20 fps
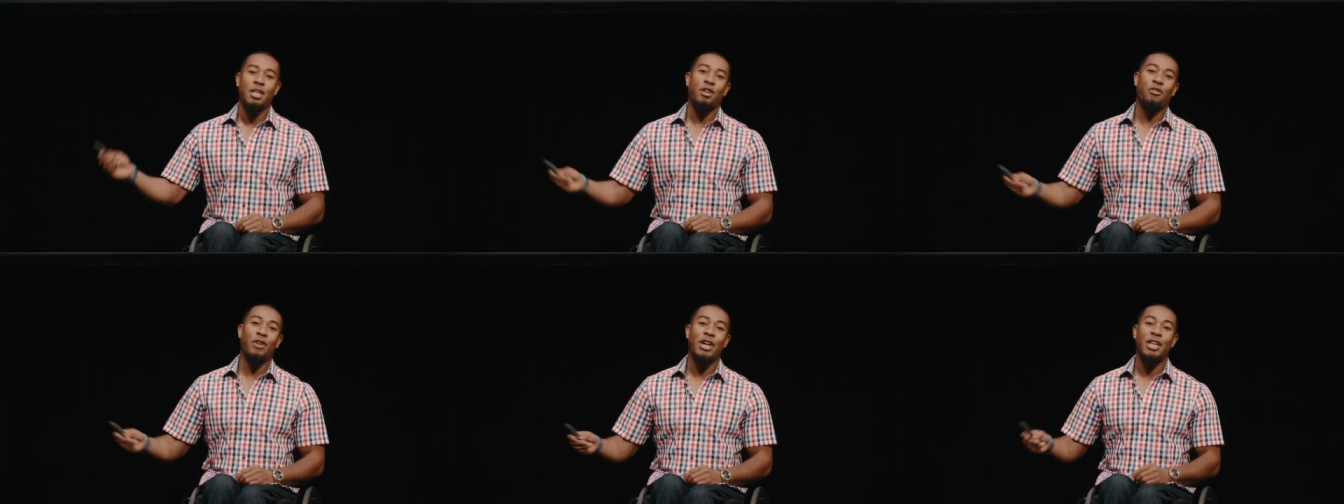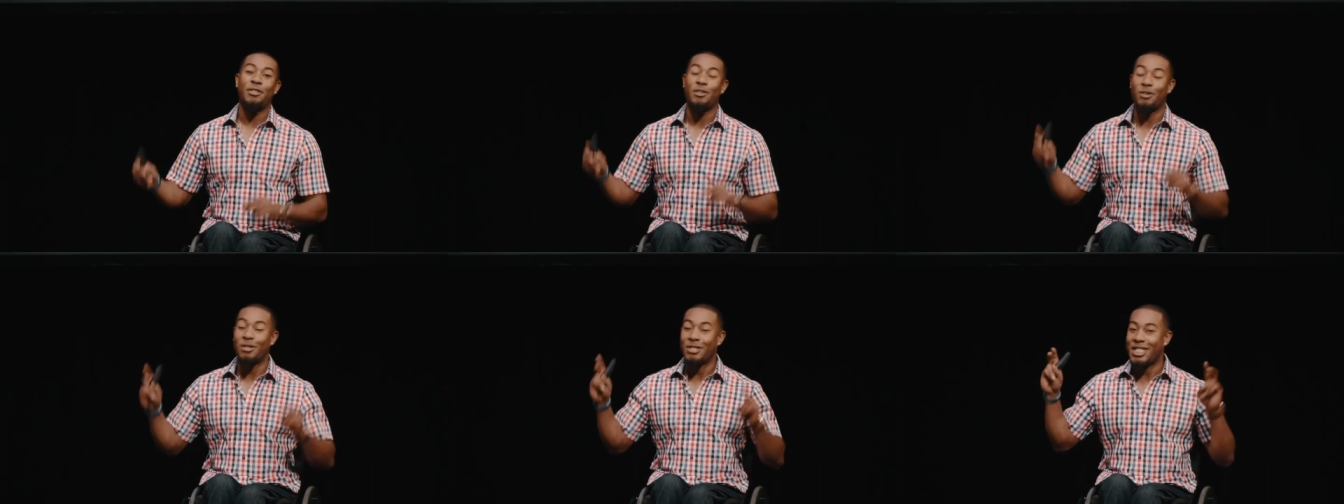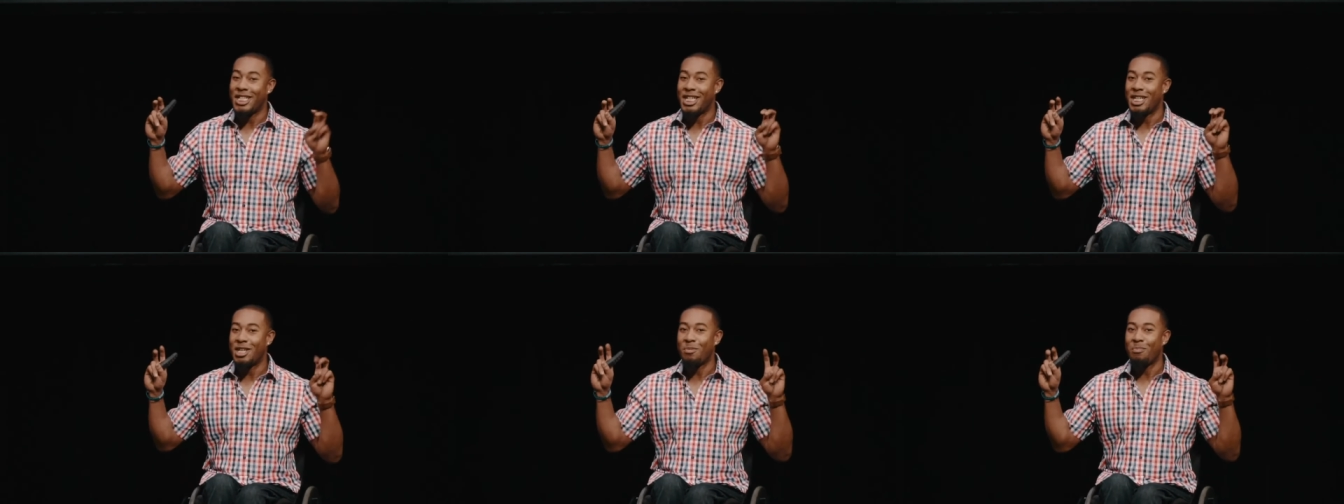Grade
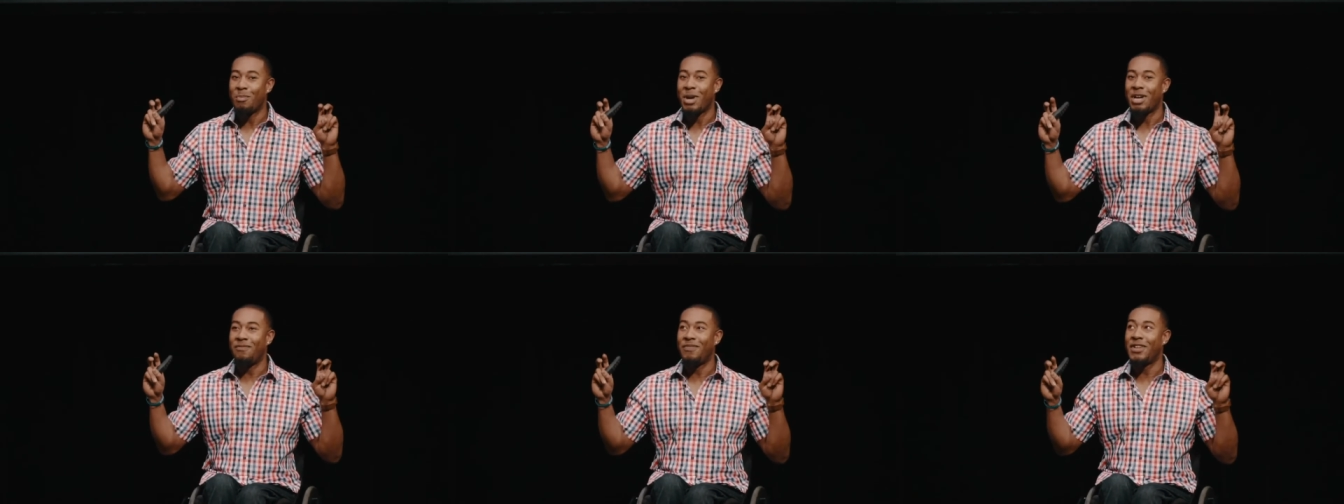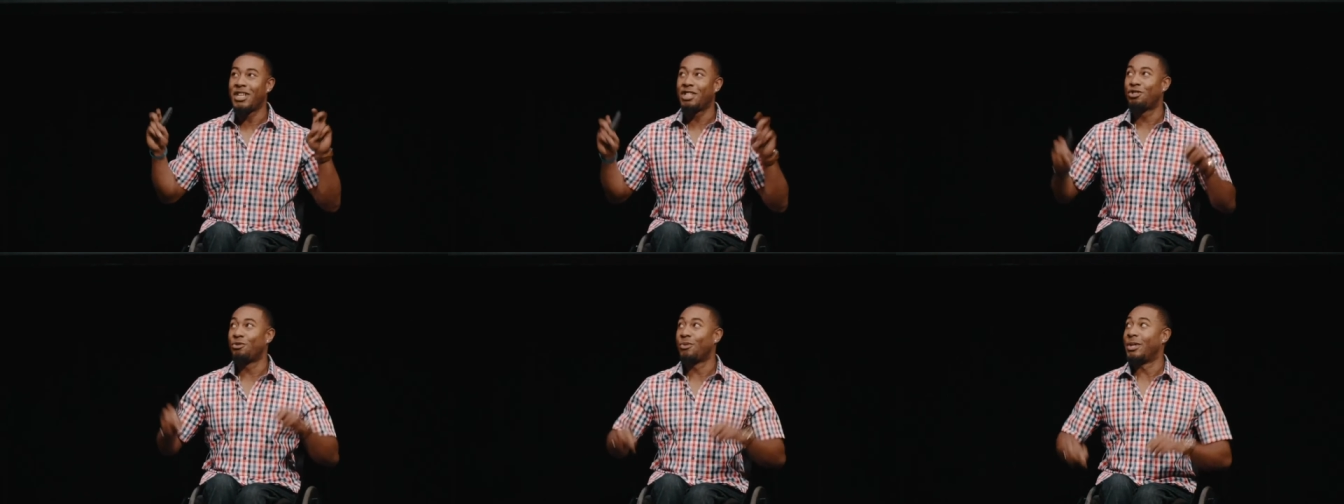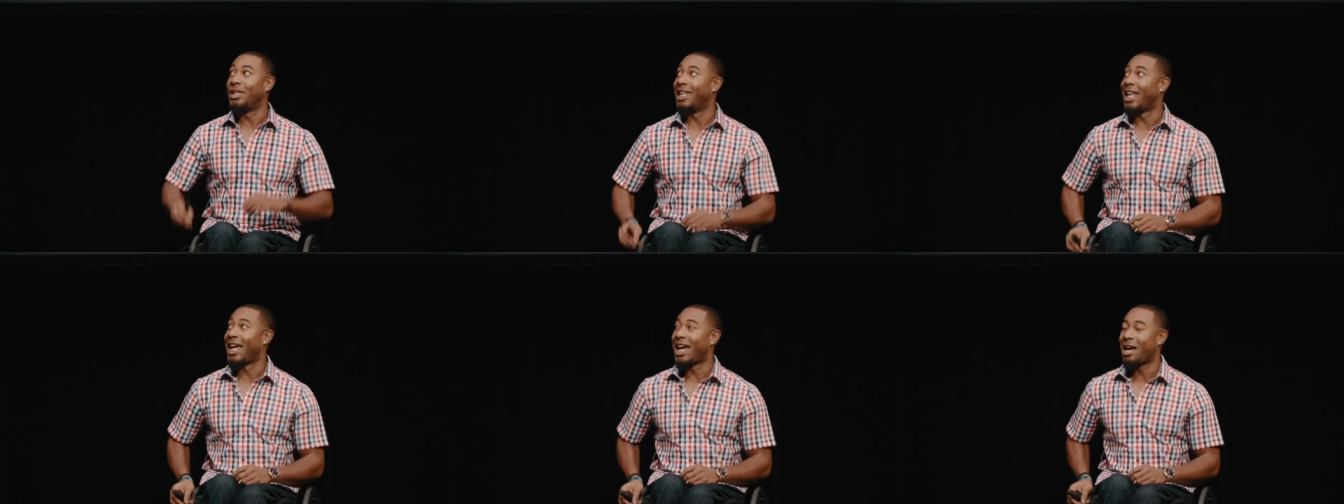13, my
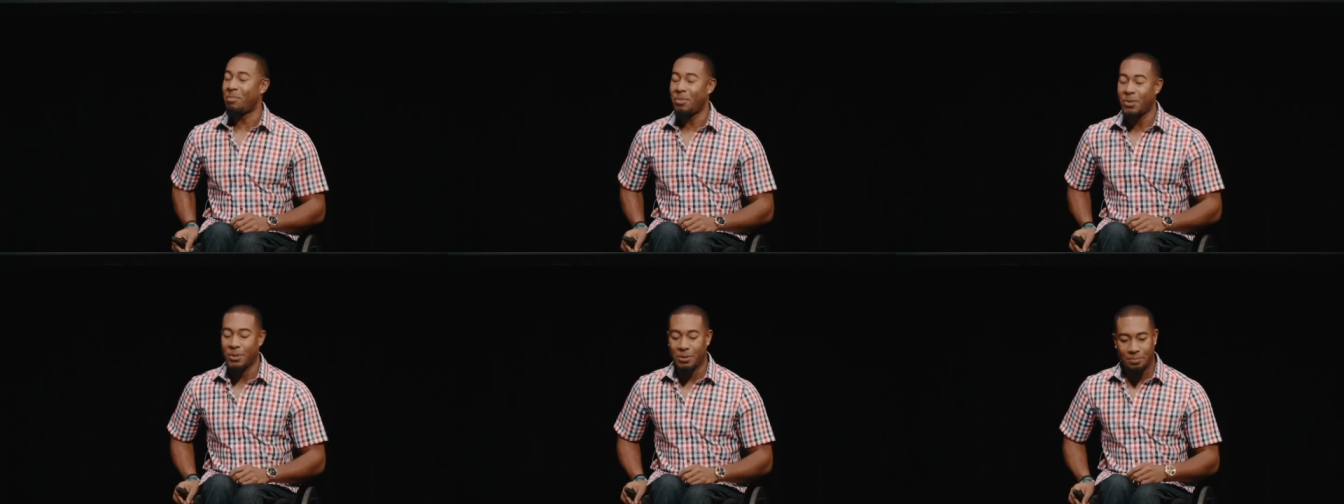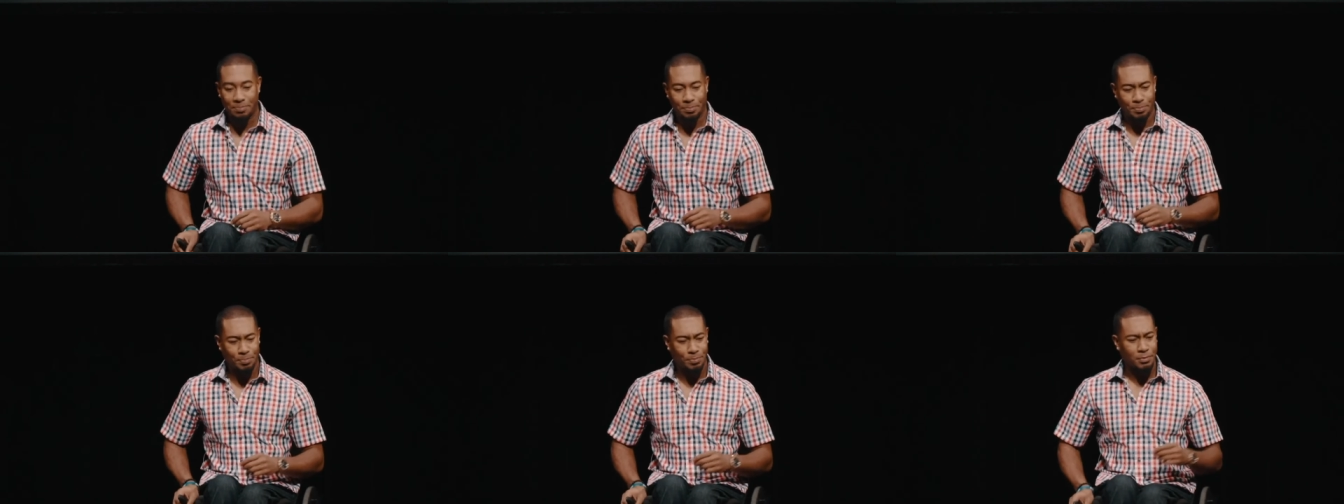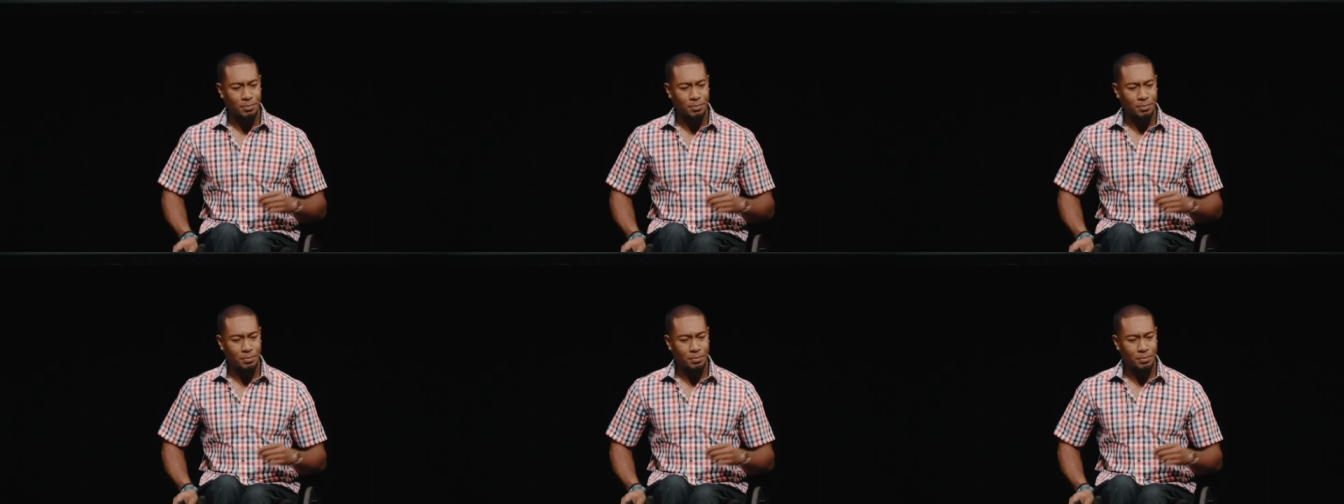victory lap,